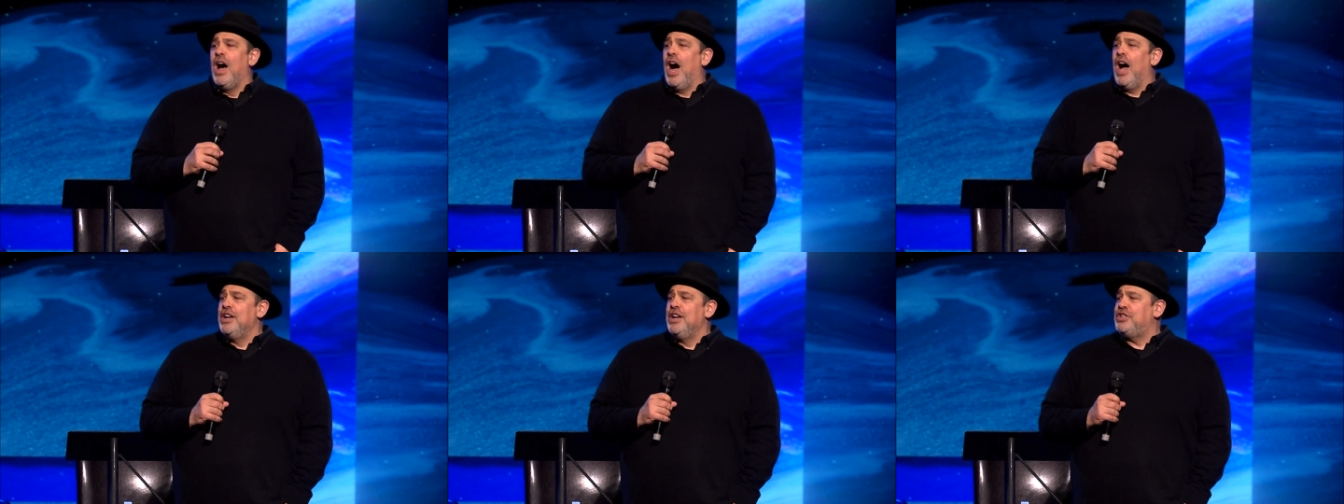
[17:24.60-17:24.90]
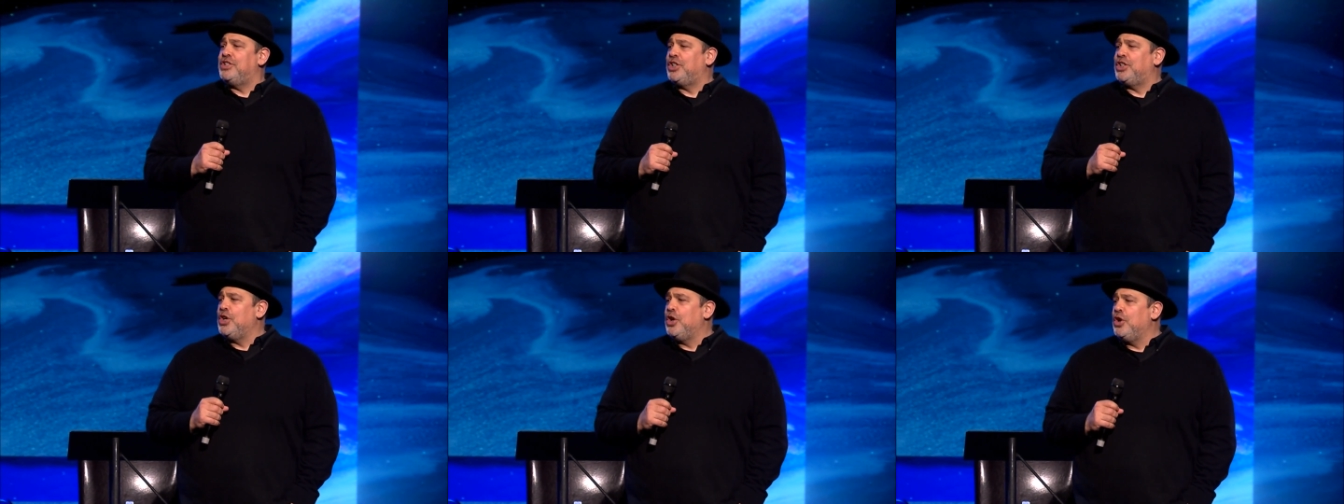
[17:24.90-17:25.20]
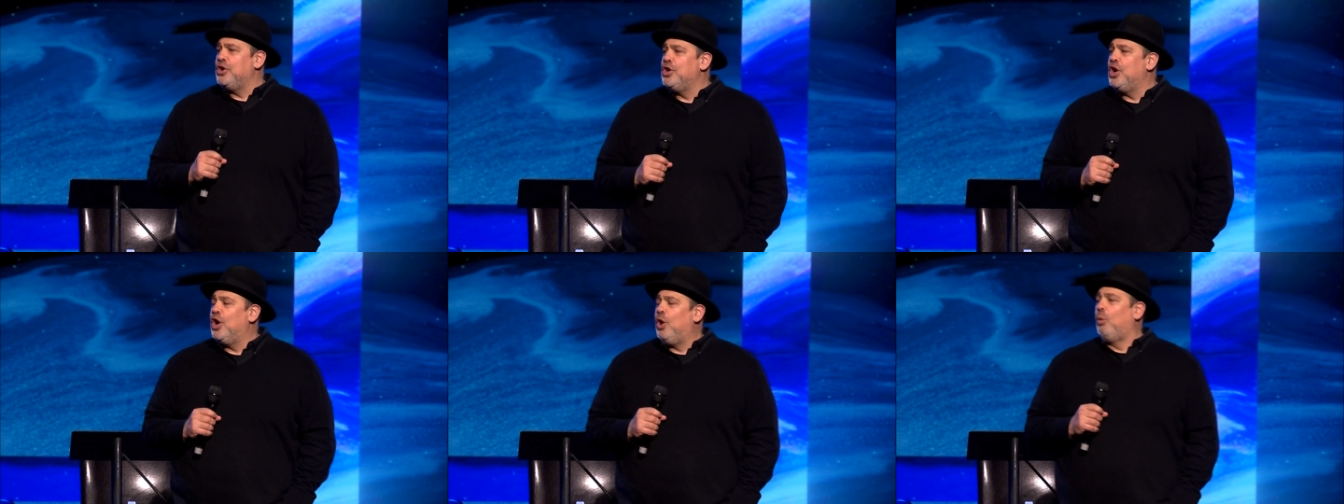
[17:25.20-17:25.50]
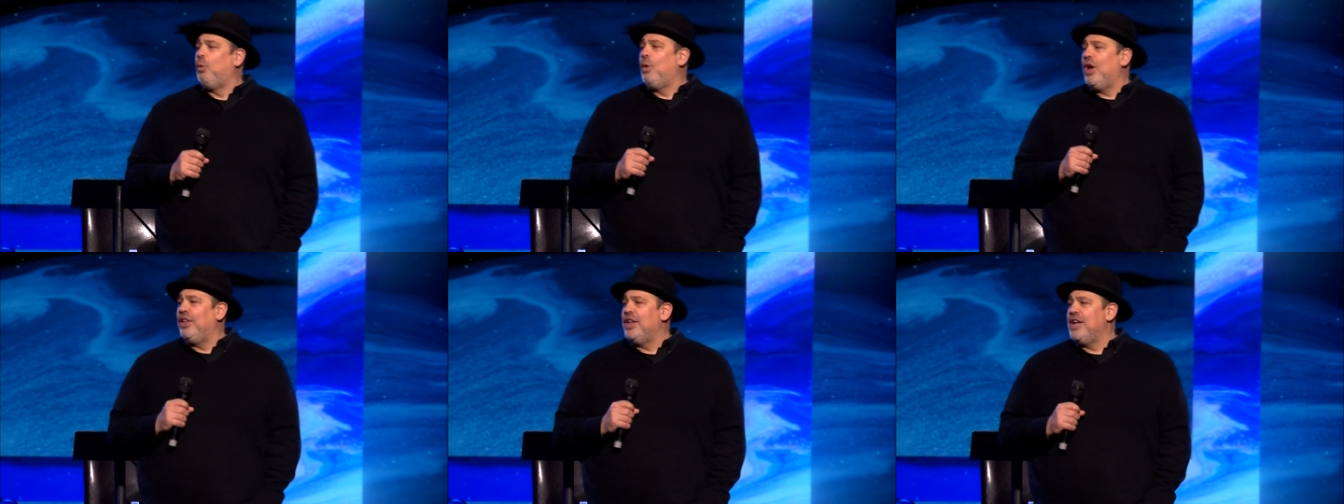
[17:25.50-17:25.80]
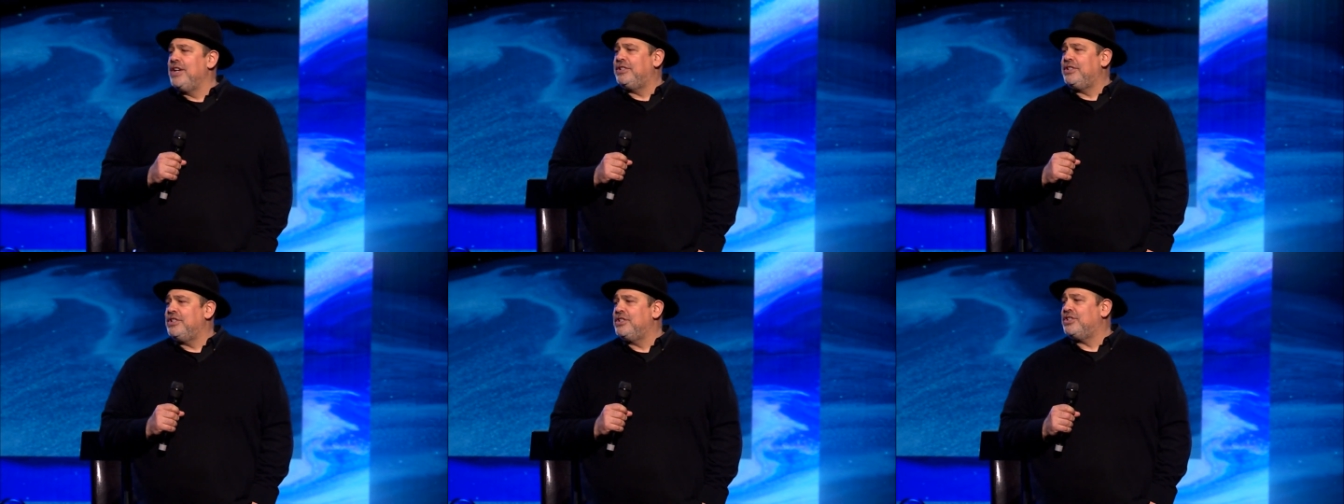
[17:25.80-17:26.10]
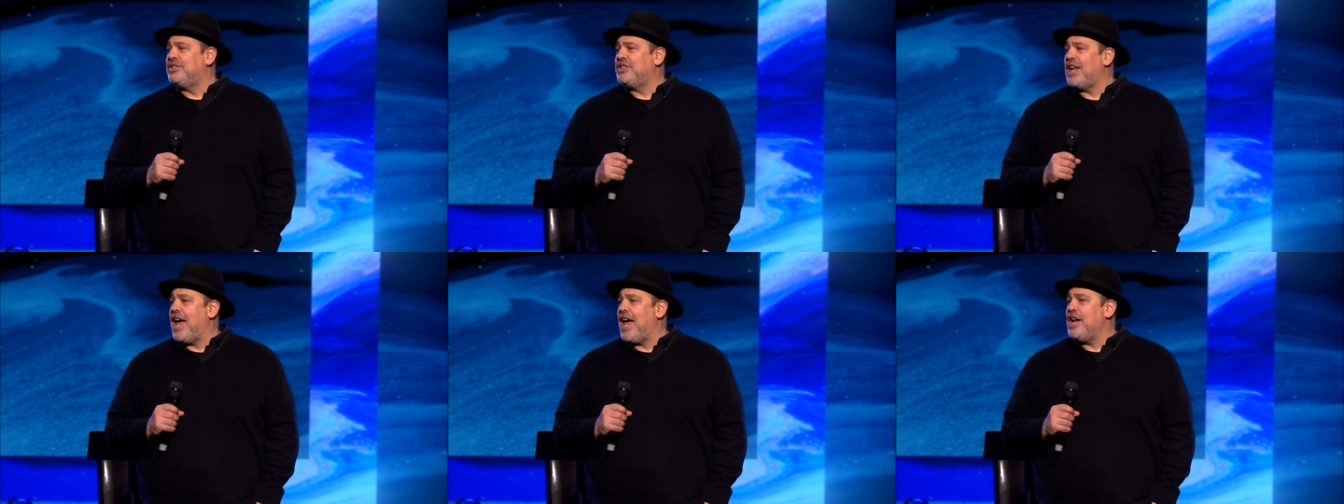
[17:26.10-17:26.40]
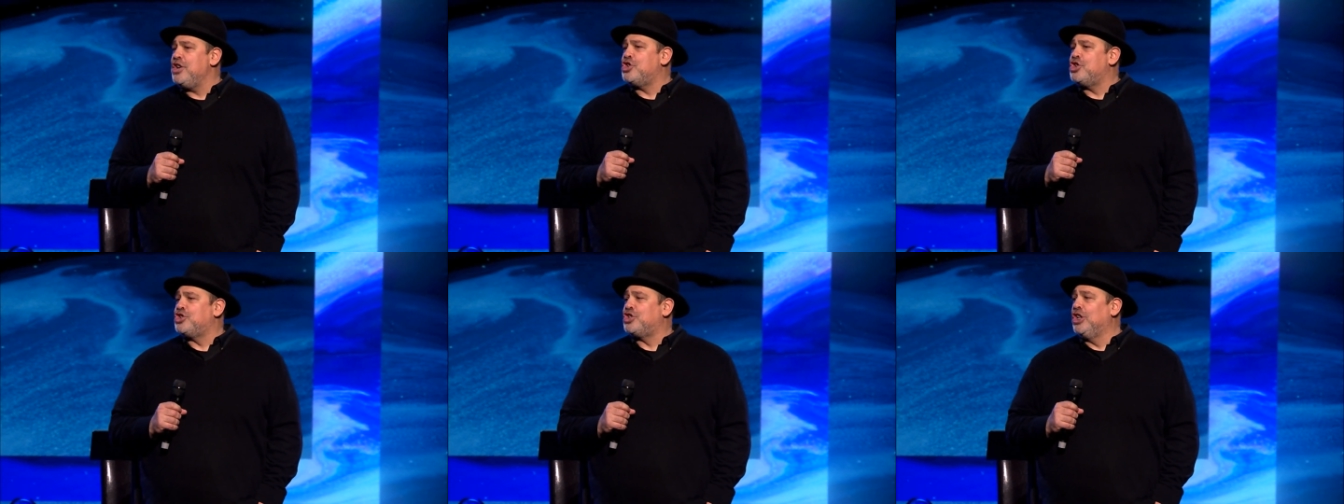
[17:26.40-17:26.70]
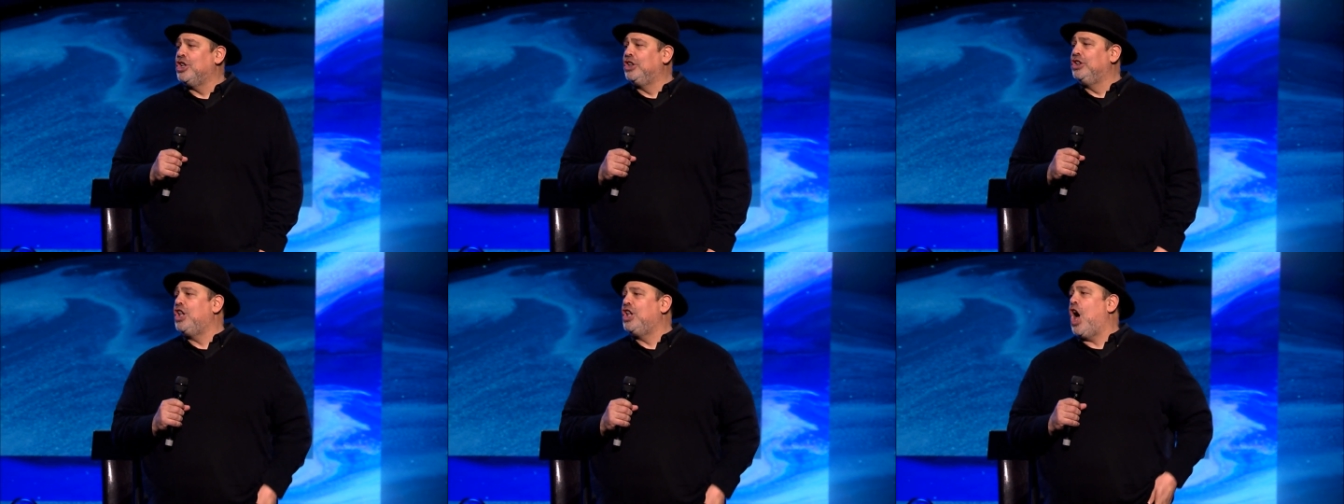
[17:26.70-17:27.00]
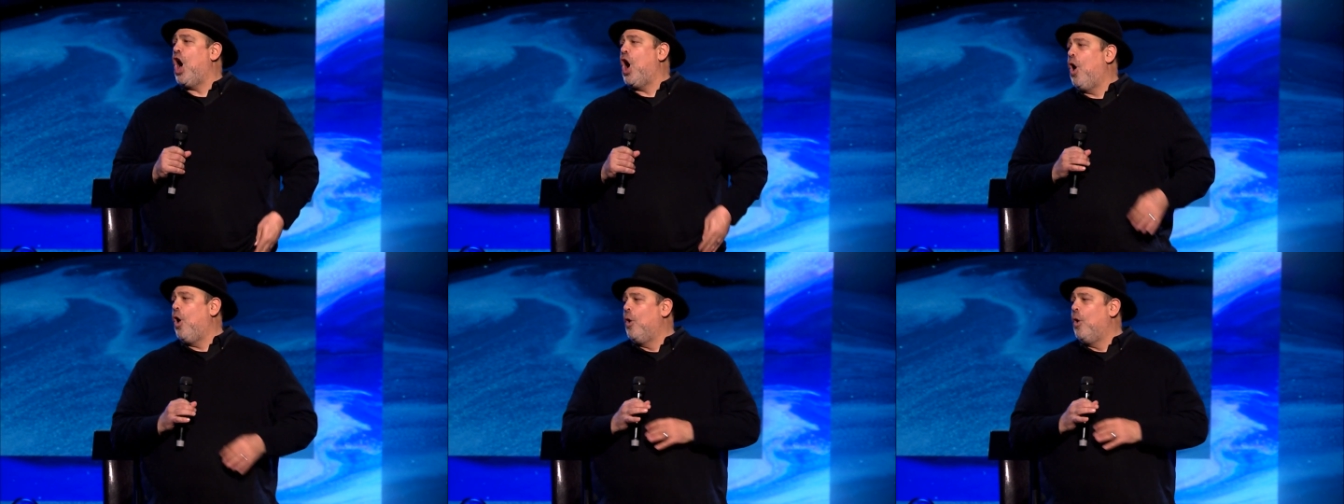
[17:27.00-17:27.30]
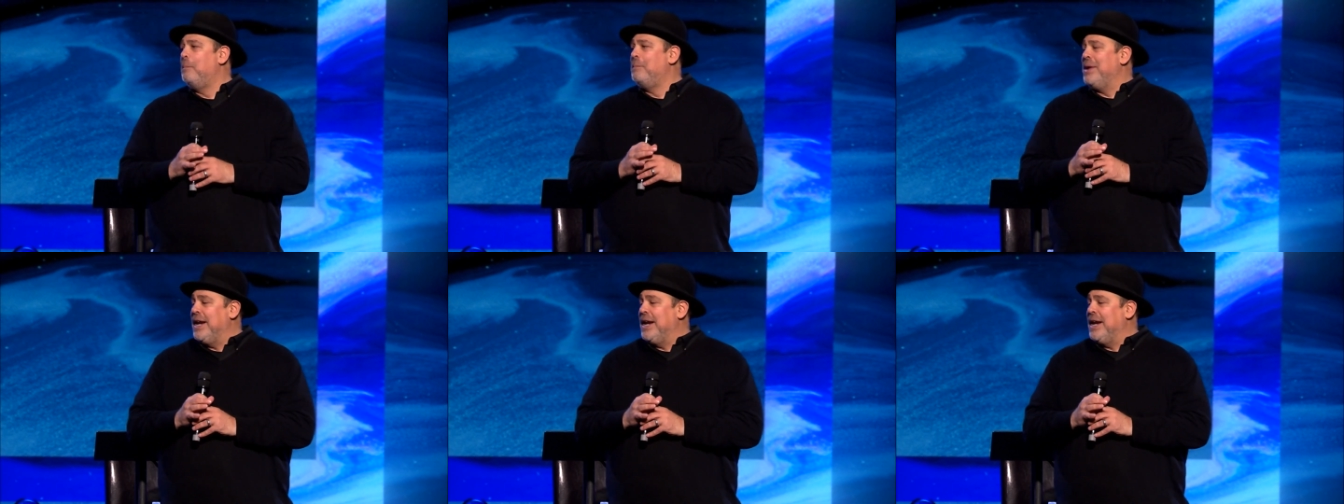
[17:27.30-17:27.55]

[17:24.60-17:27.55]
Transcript: until you're willing to say shalom,